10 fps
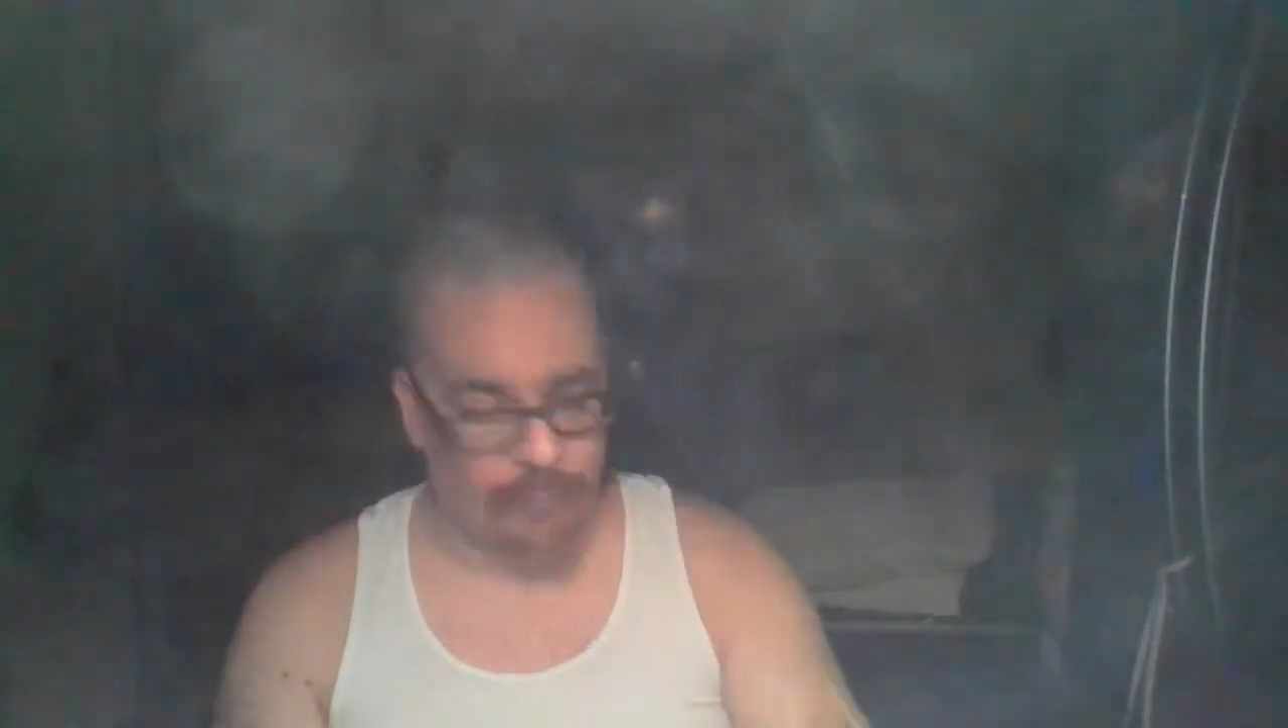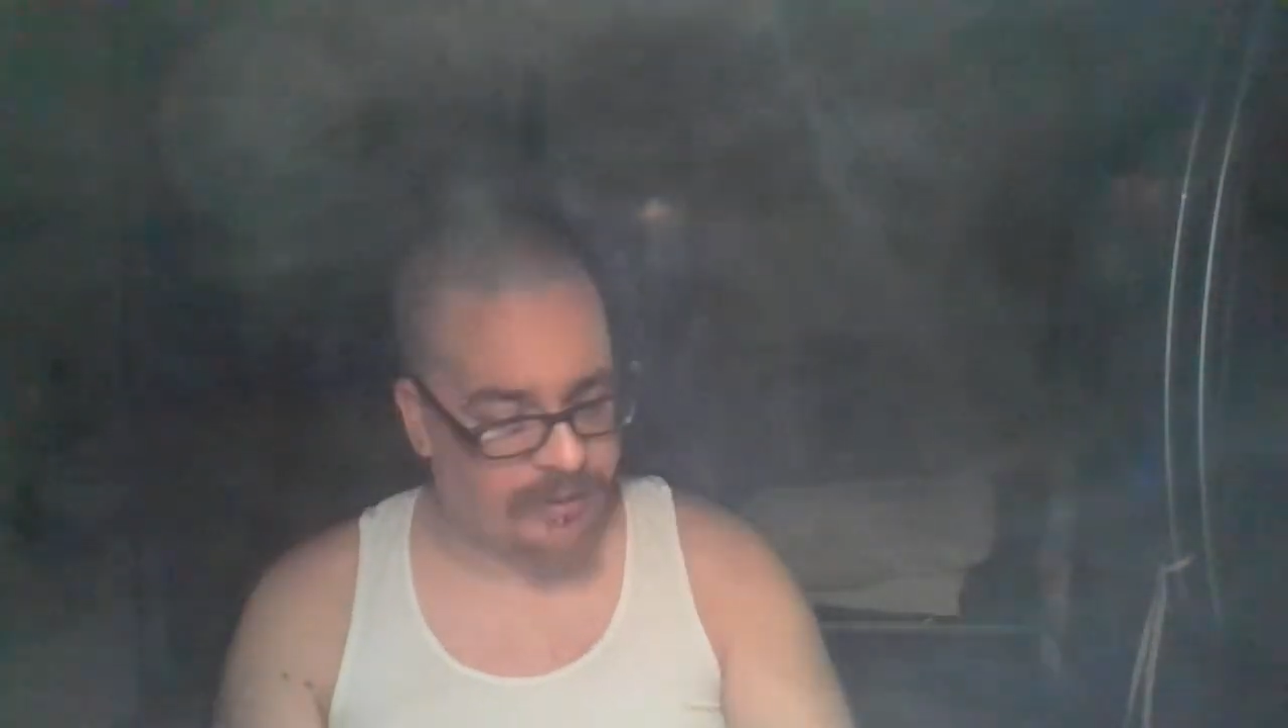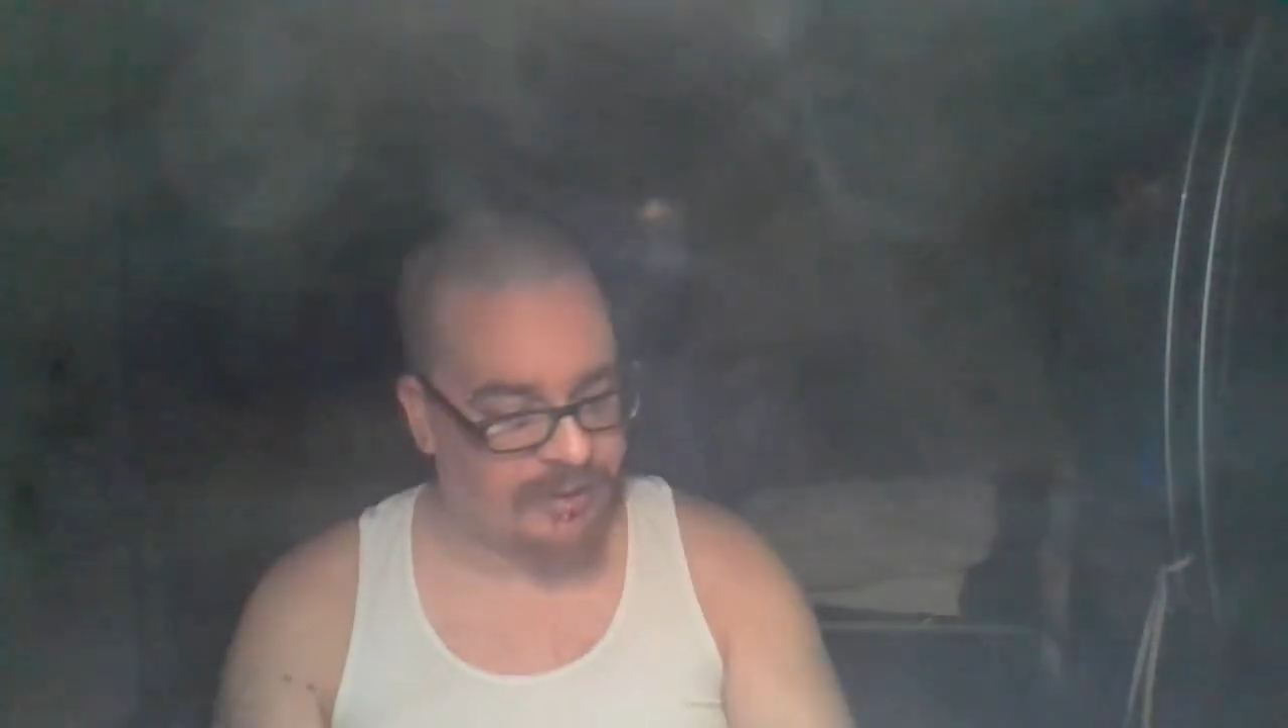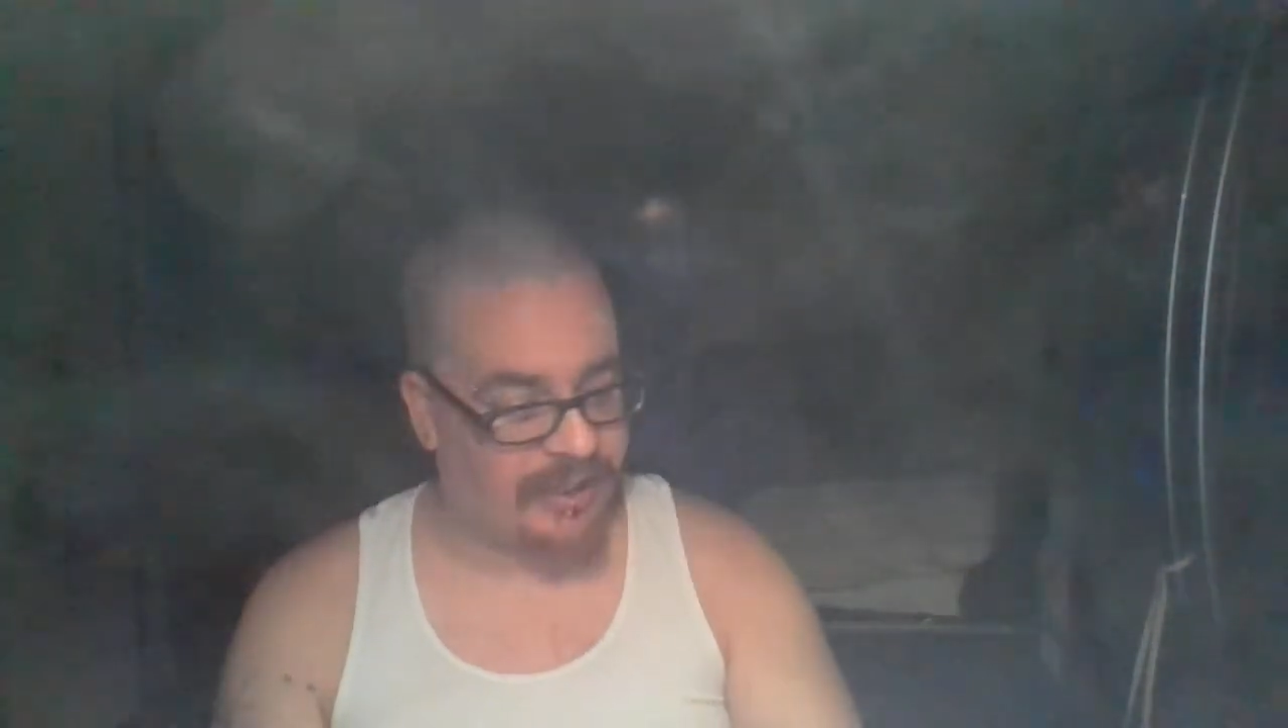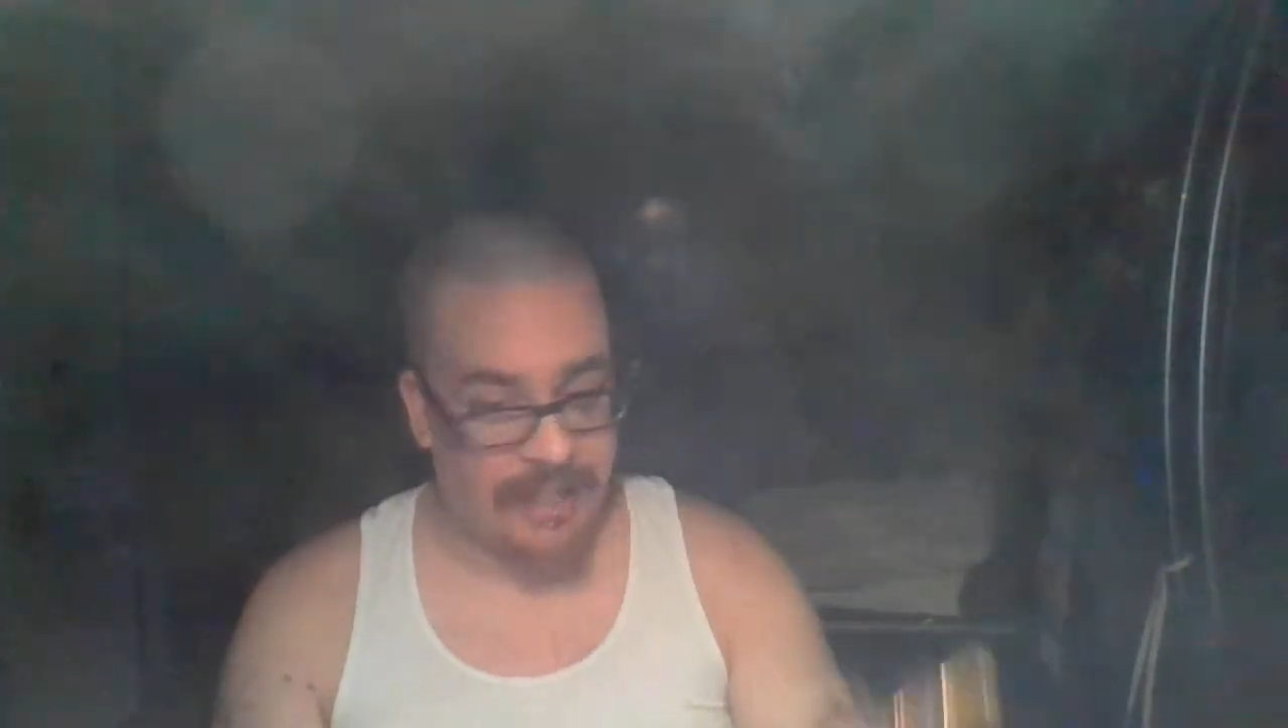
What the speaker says: really good